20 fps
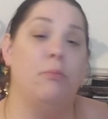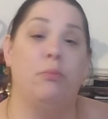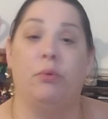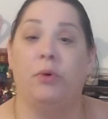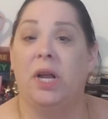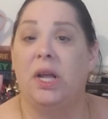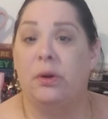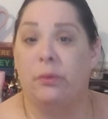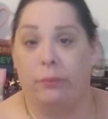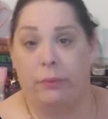
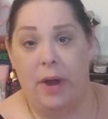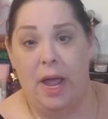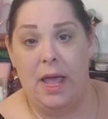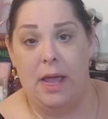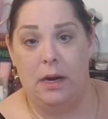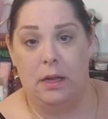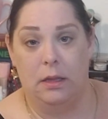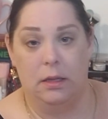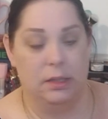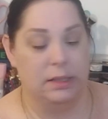brick
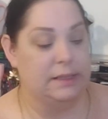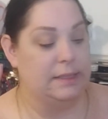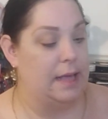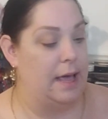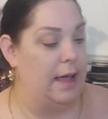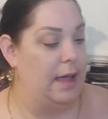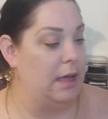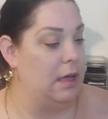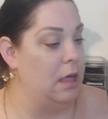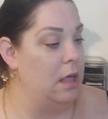red, it looks
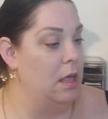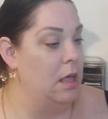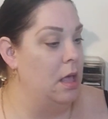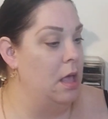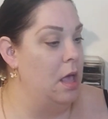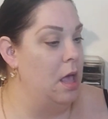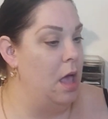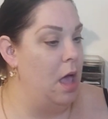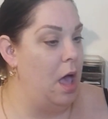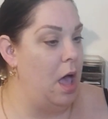like.
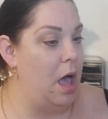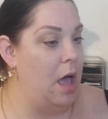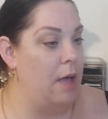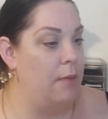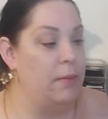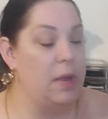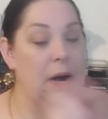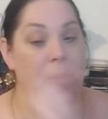And